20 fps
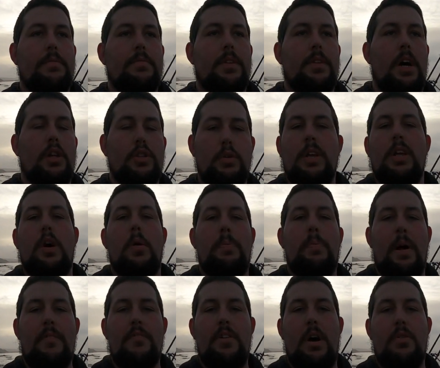I'll do a little
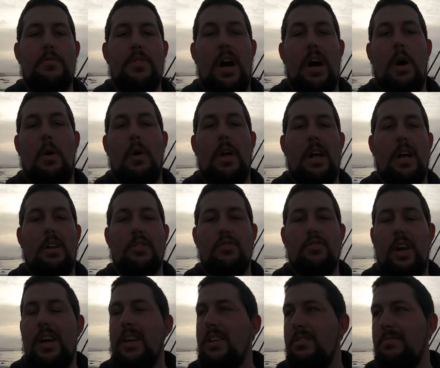pan round now and I'll
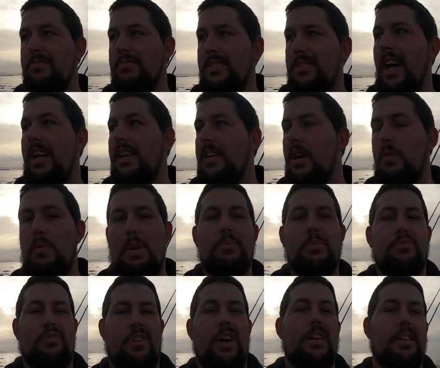try and tell you what I'm
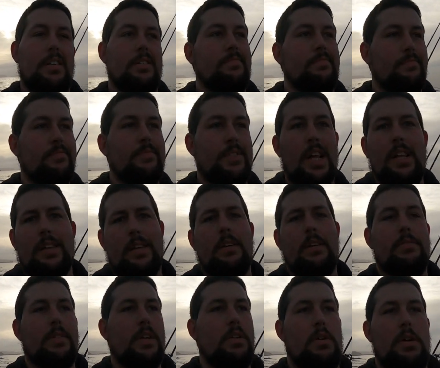trying to tell you.
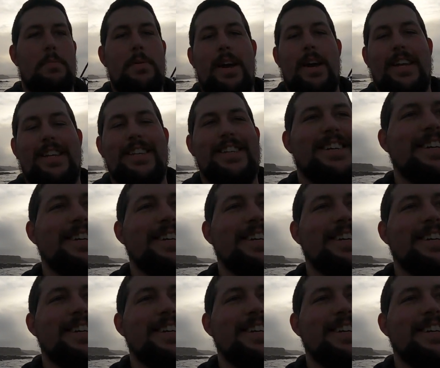You know what I mean?